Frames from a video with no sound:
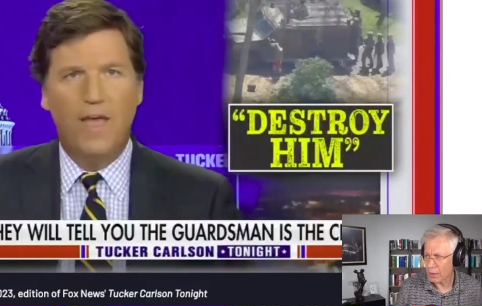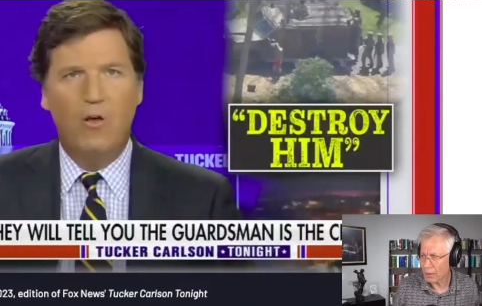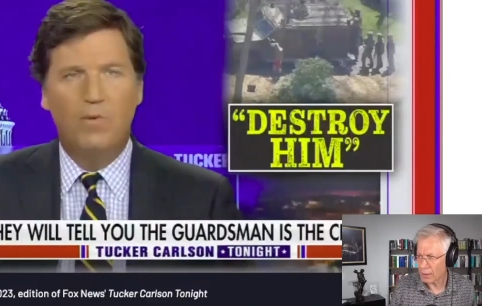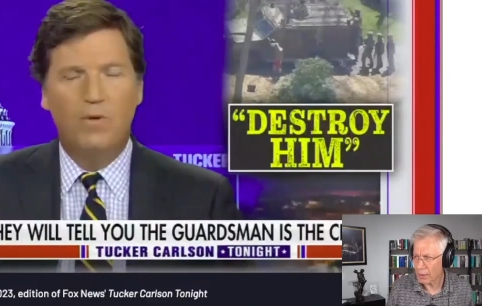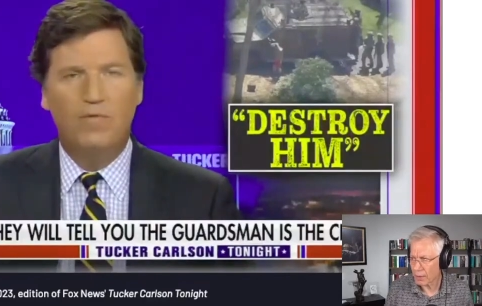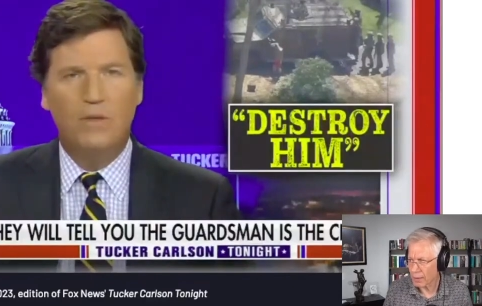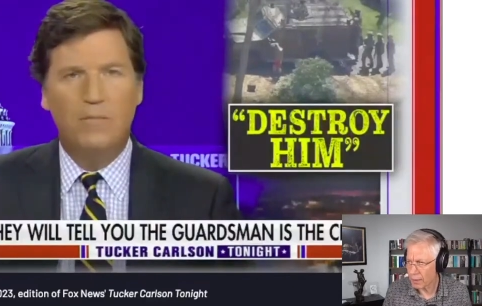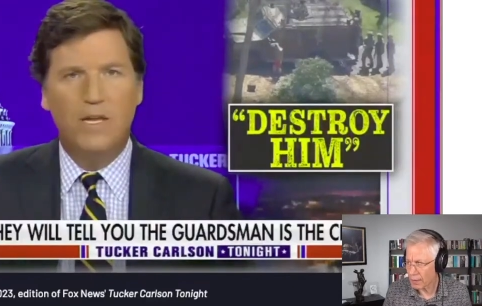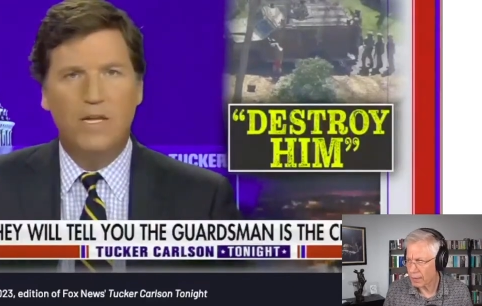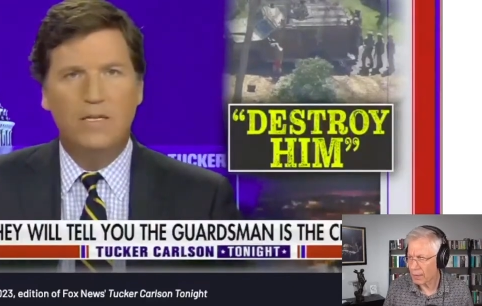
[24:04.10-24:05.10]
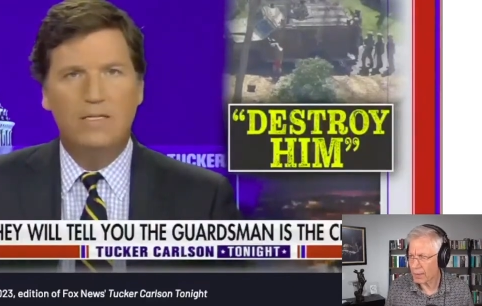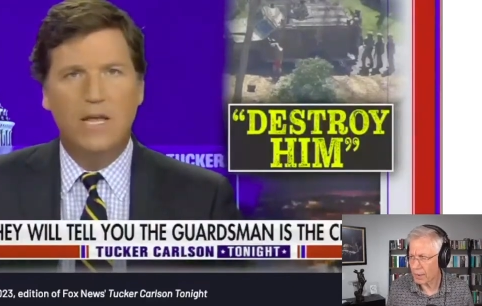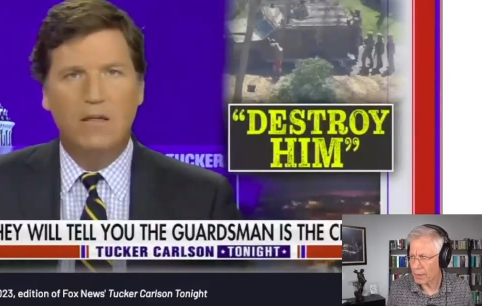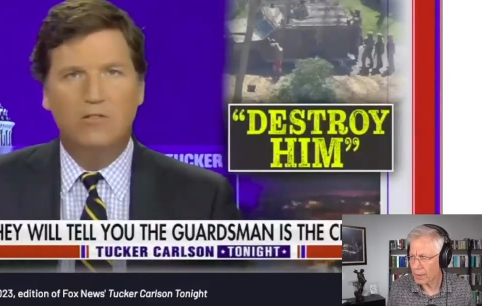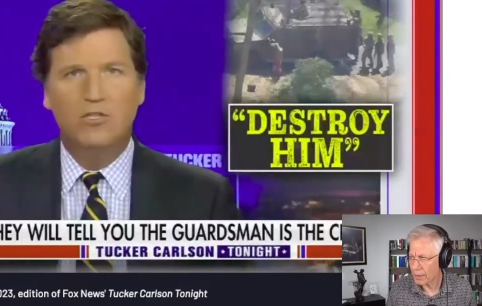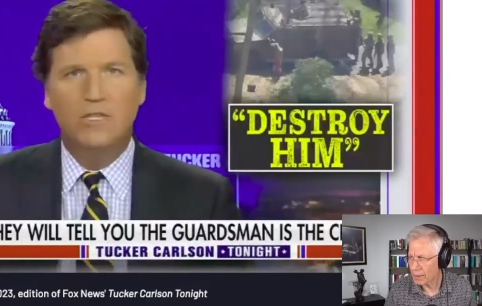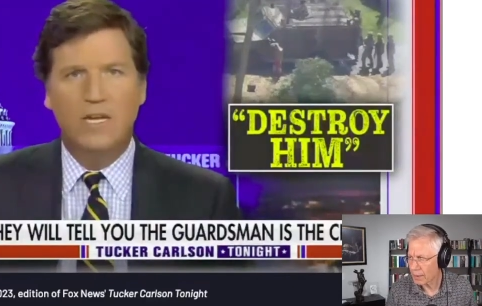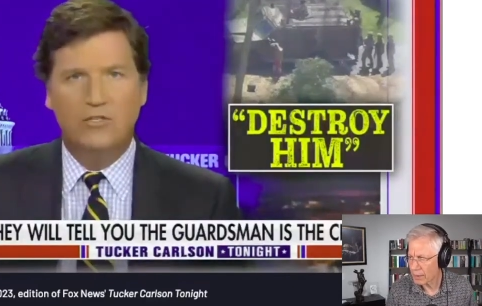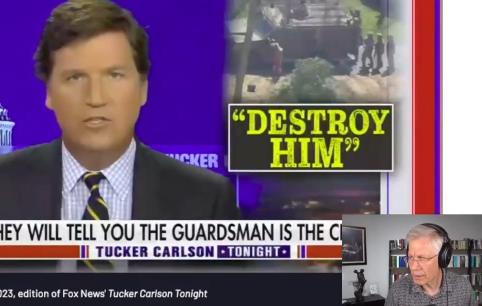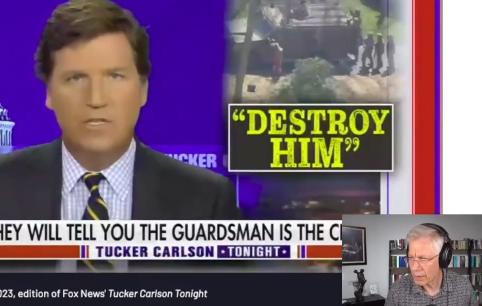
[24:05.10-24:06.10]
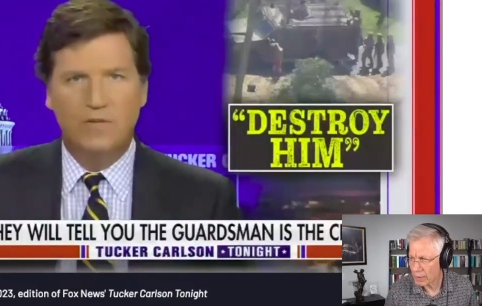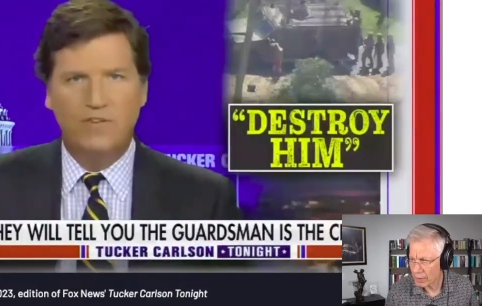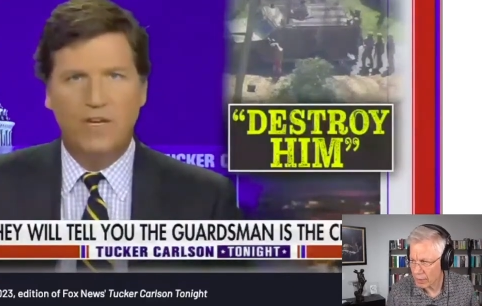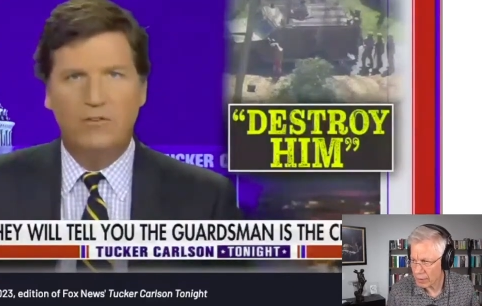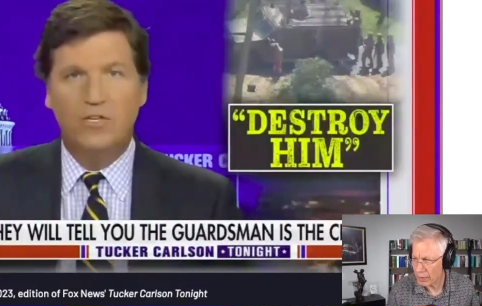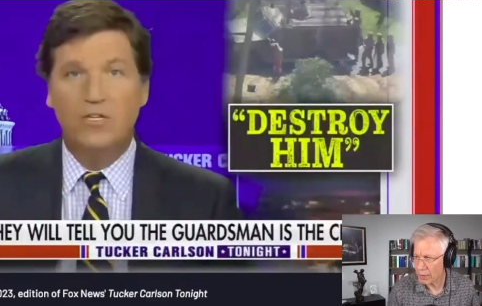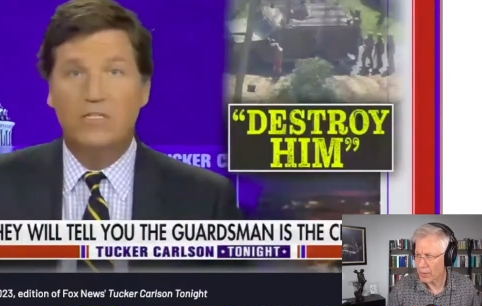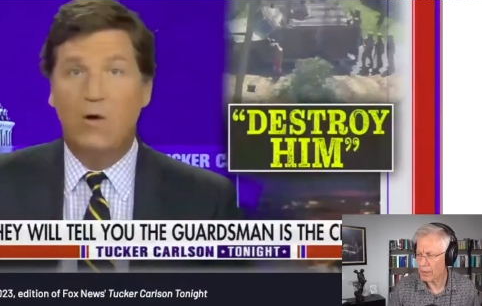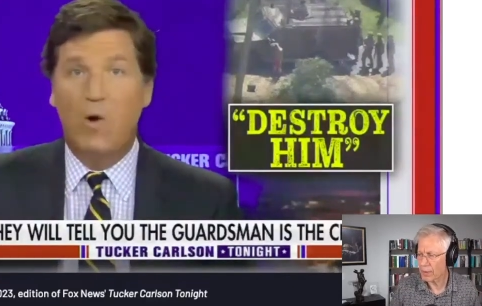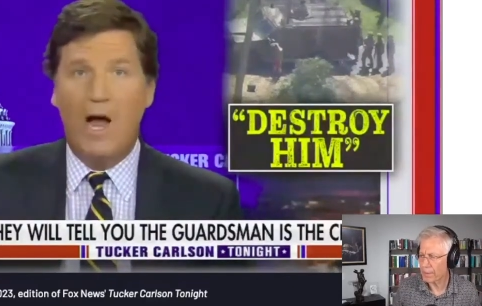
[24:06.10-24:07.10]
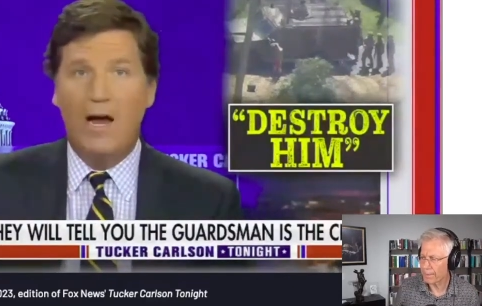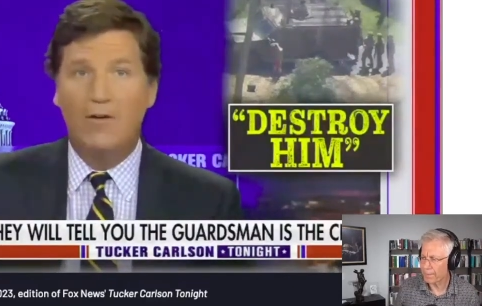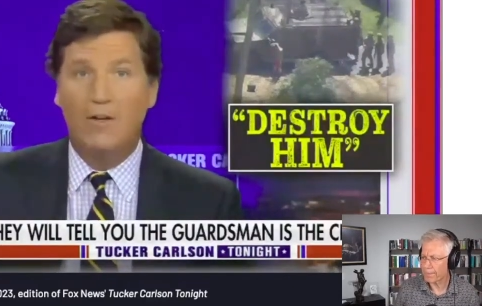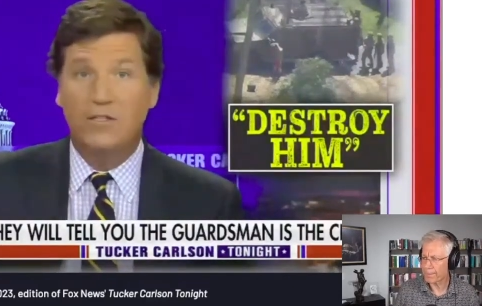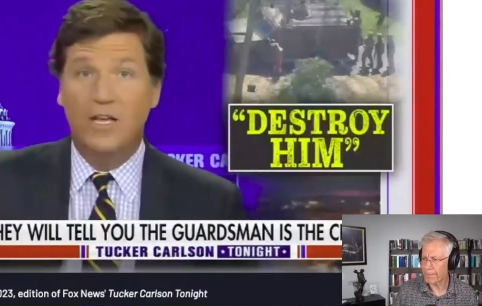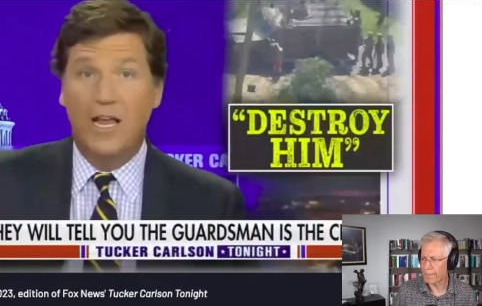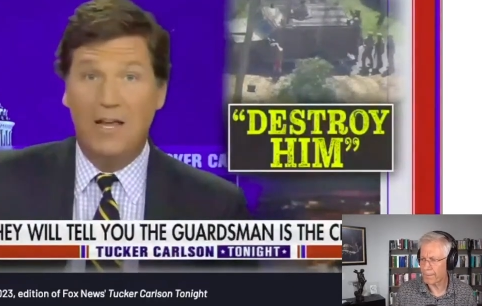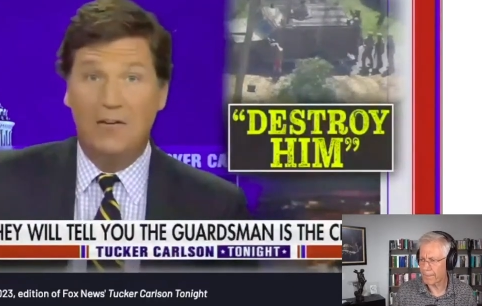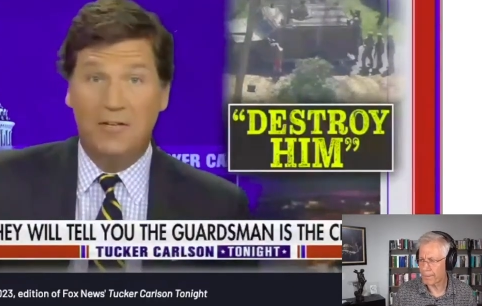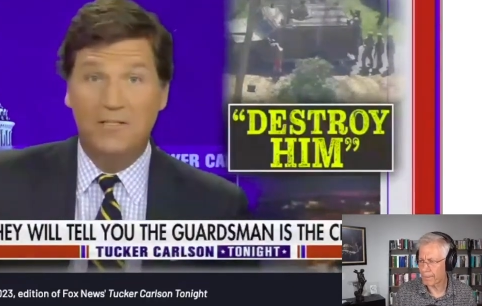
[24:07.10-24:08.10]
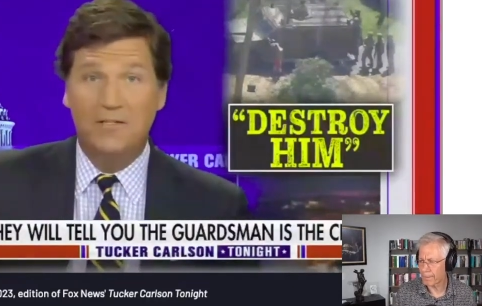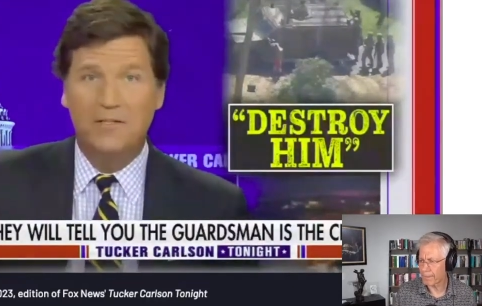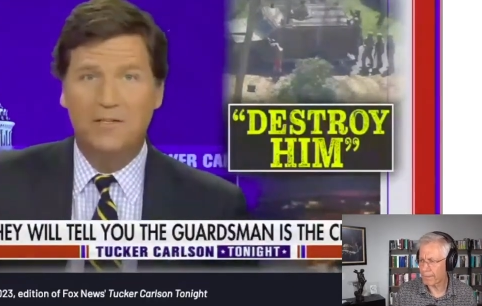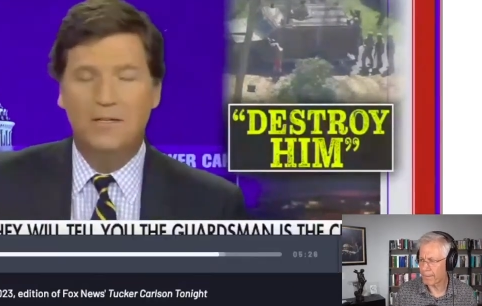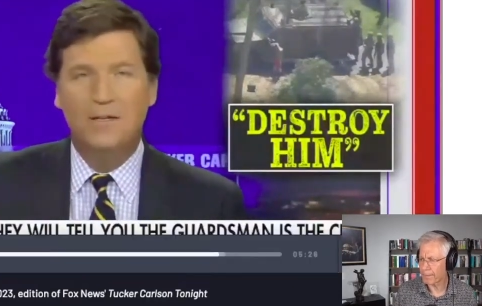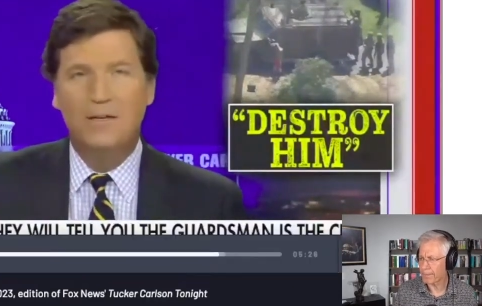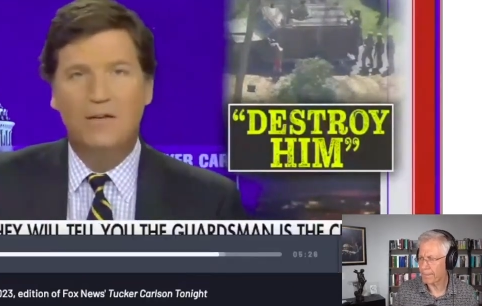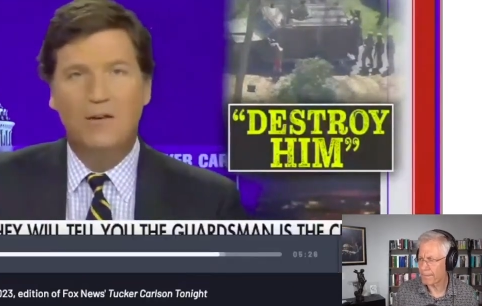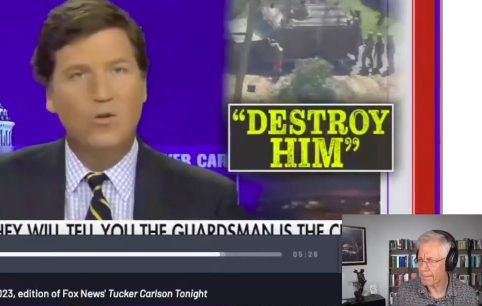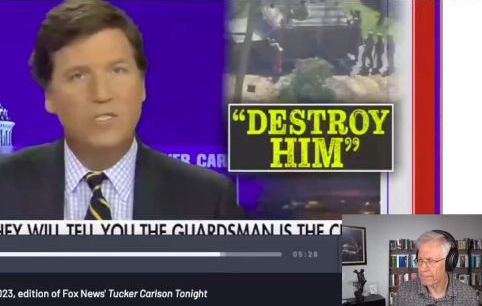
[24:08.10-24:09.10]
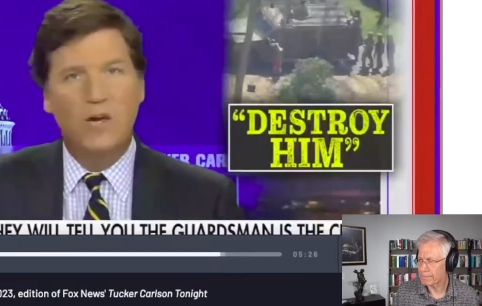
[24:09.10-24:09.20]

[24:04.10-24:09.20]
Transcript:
Speaker 1: the help of the many intelligence agency figures it is now hired as analysts. No, he's